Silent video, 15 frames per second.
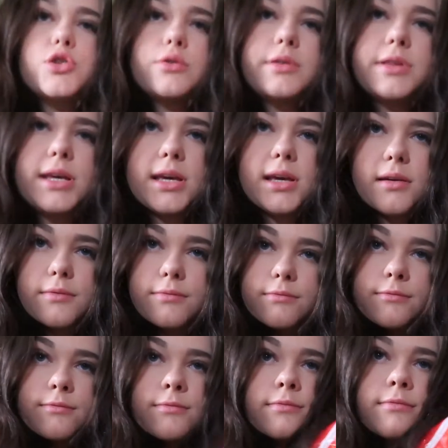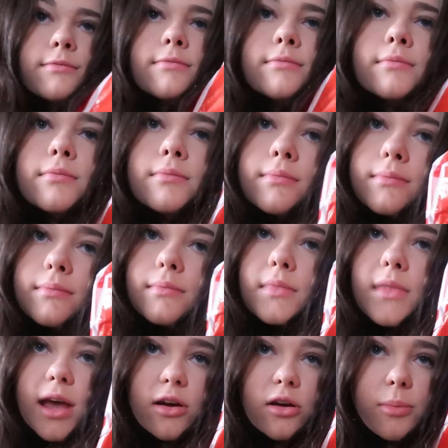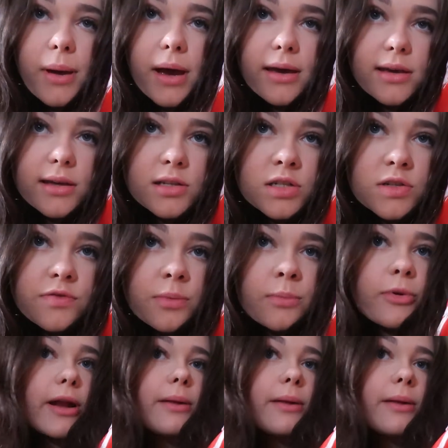Your Thing. I got a package from